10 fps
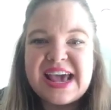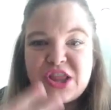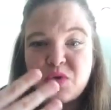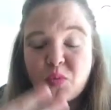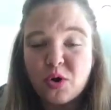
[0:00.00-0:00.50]

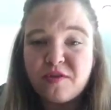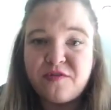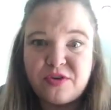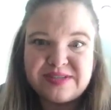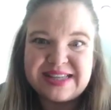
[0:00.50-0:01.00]
And there were
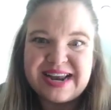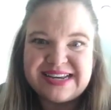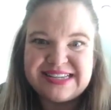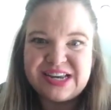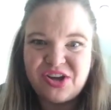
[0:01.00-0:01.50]
foods that
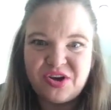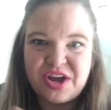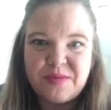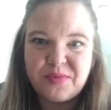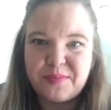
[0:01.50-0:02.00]
I did
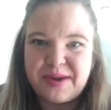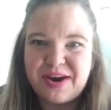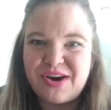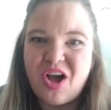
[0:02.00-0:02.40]
cook and prepare.